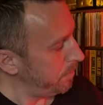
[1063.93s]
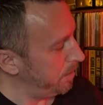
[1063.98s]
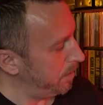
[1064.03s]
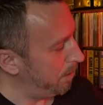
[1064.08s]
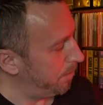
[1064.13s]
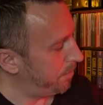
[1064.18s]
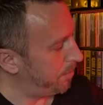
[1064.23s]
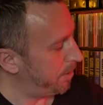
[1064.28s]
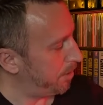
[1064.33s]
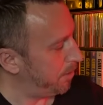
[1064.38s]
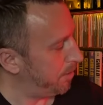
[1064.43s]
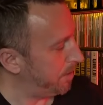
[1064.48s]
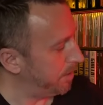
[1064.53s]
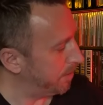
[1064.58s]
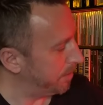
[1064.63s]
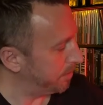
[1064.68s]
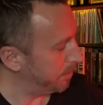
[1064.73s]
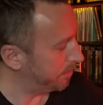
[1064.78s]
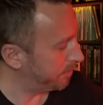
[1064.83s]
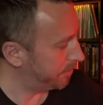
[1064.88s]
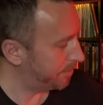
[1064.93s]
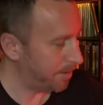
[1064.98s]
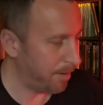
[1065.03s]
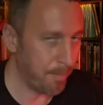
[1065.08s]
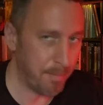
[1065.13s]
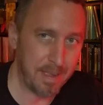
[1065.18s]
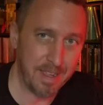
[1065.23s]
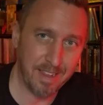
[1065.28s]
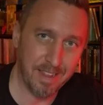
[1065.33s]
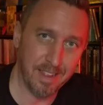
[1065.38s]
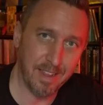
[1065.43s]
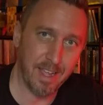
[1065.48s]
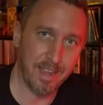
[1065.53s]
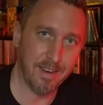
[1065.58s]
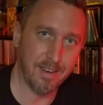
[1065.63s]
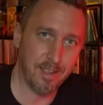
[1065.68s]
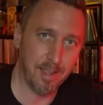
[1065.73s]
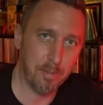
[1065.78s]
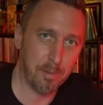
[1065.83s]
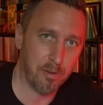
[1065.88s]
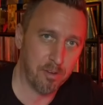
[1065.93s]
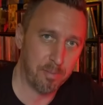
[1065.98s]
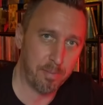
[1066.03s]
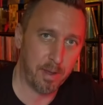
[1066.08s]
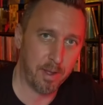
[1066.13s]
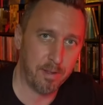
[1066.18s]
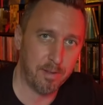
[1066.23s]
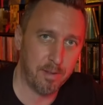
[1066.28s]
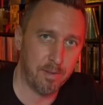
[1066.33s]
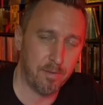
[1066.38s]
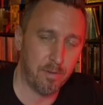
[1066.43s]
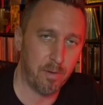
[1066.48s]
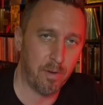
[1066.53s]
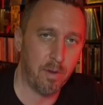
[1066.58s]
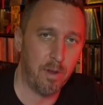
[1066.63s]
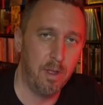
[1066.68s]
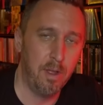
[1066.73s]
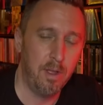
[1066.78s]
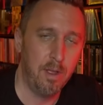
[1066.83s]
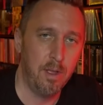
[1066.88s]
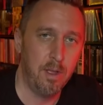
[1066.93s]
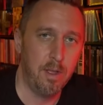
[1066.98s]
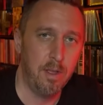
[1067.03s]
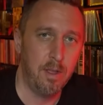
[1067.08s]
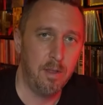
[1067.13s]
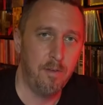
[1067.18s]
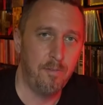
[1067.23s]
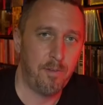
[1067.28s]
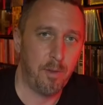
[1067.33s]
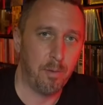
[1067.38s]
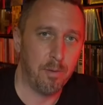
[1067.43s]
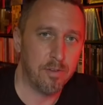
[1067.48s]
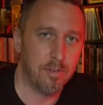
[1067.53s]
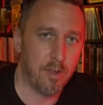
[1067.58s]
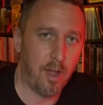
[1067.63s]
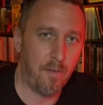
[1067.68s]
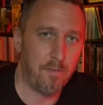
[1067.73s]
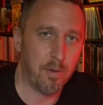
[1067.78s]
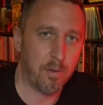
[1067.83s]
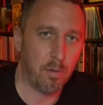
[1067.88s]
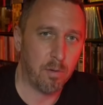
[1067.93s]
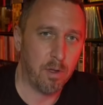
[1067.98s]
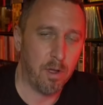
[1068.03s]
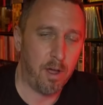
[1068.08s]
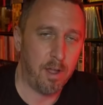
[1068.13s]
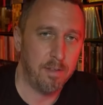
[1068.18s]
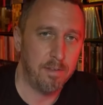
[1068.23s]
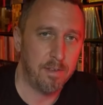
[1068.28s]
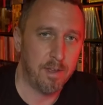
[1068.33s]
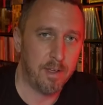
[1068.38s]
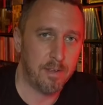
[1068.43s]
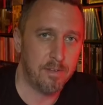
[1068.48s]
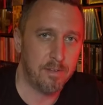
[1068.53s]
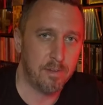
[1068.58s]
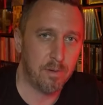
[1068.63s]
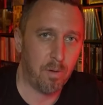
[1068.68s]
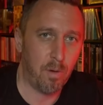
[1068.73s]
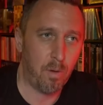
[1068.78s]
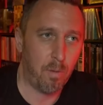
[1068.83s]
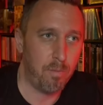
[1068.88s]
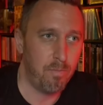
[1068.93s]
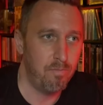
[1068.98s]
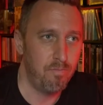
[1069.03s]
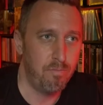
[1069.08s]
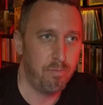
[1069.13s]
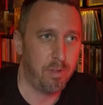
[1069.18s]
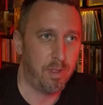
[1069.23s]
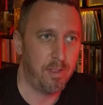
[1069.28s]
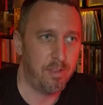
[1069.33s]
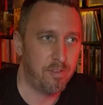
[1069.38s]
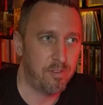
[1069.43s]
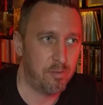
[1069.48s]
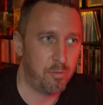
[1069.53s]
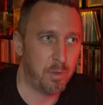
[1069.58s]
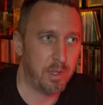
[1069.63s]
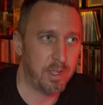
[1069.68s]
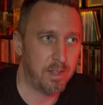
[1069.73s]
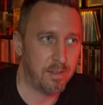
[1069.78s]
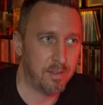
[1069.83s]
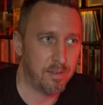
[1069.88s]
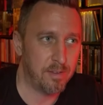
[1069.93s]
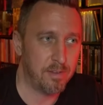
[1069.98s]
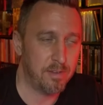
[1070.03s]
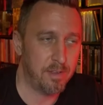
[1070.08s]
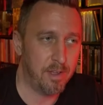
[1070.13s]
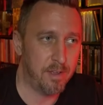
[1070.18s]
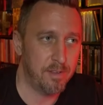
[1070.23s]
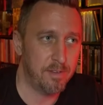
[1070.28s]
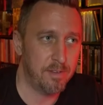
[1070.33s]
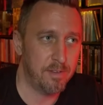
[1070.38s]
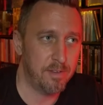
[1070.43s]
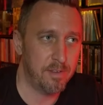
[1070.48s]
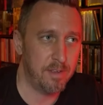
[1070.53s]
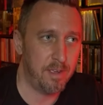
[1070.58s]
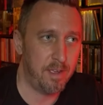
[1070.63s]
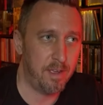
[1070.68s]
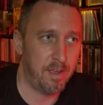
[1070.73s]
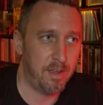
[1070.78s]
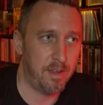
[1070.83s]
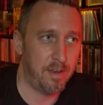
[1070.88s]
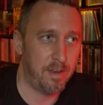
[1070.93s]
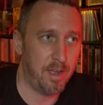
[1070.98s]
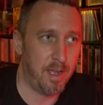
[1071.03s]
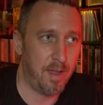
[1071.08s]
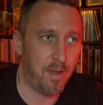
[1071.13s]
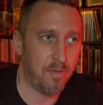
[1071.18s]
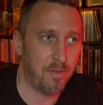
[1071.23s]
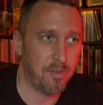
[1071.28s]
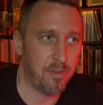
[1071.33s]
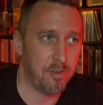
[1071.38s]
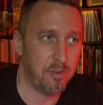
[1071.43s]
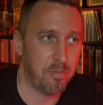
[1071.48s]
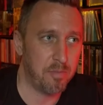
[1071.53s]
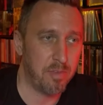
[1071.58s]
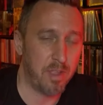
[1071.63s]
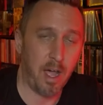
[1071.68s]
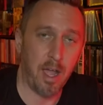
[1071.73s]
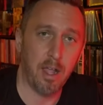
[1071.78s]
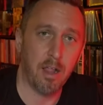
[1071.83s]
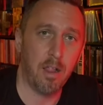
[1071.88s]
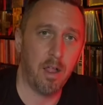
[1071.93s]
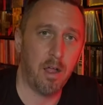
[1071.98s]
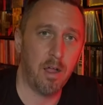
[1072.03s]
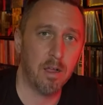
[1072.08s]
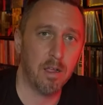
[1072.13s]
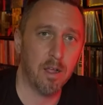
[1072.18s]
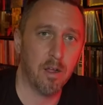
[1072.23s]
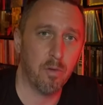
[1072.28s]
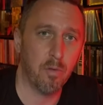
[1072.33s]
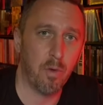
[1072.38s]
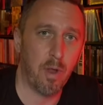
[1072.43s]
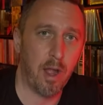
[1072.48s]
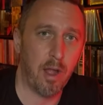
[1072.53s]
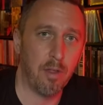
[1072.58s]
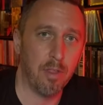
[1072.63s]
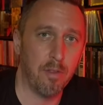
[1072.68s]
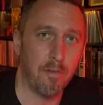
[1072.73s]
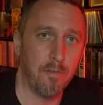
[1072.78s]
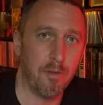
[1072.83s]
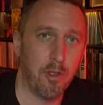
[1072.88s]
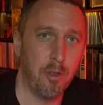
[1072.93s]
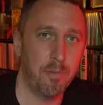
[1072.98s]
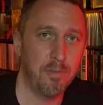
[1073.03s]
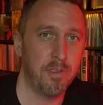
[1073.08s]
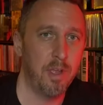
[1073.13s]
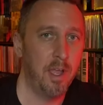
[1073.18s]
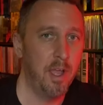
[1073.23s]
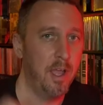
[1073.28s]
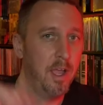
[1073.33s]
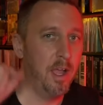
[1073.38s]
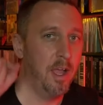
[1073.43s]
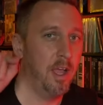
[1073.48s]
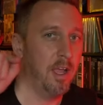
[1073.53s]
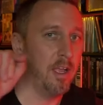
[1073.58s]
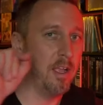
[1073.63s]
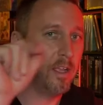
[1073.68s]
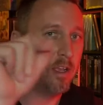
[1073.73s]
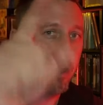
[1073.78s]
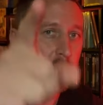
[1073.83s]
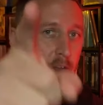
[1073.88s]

if there is some enlightening perspective or philosophical context or places we can discuss and have some dialogue around the films, you